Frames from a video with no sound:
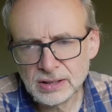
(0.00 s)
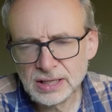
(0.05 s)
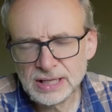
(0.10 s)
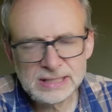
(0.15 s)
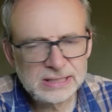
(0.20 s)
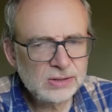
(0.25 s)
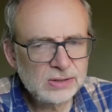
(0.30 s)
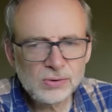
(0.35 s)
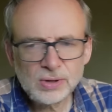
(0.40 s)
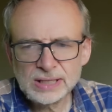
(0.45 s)

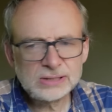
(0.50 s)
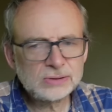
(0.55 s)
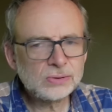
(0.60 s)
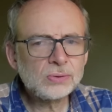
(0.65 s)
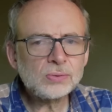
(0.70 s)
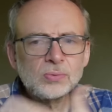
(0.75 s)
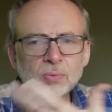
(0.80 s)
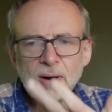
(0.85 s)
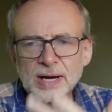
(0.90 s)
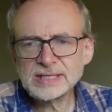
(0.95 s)
It's
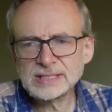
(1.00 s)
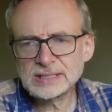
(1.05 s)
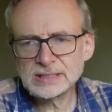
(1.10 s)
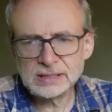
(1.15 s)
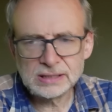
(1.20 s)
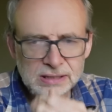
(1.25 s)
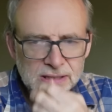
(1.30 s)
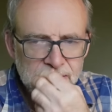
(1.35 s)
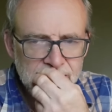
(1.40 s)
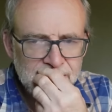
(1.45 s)
all
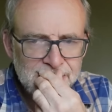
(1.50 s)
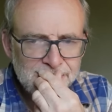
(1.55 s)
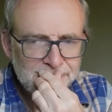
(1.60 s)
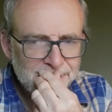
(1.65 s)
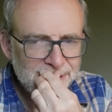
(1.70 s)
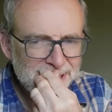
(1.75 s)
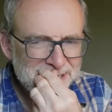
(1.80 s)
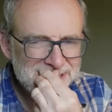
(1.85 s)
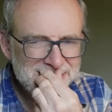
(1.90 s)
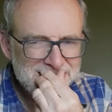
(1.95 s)
wasted
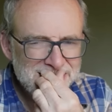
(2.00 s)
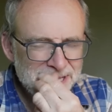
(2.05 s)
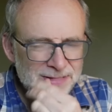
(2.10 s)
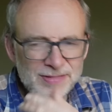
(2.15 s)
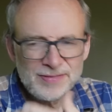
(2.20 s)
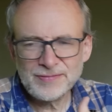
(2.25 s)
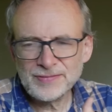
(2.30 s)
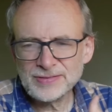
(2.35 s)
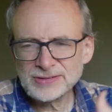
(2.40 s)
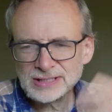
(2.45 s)
because
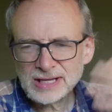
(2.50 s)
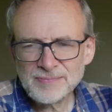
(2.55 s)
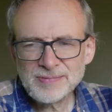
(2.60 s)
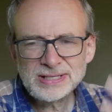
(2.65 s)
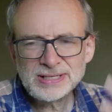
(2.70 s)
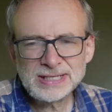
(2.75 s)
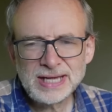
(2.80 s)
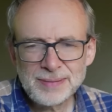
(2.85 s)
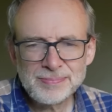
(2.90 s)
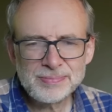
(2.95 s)

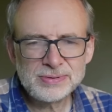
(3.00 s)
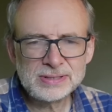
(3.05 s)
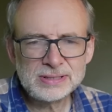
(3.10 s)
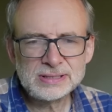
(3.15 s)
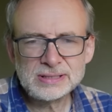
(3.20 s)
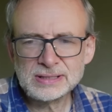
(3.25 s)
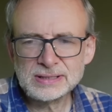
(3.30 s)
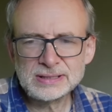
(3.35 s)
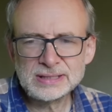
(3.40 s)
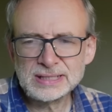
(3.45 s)
something's
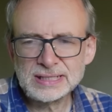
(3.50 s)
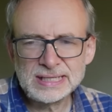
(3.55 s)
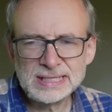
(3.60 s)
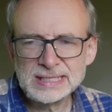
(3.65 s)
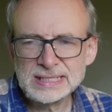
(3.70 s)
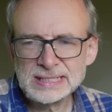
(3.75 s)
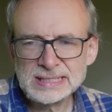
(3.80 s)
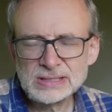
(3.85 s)
happened that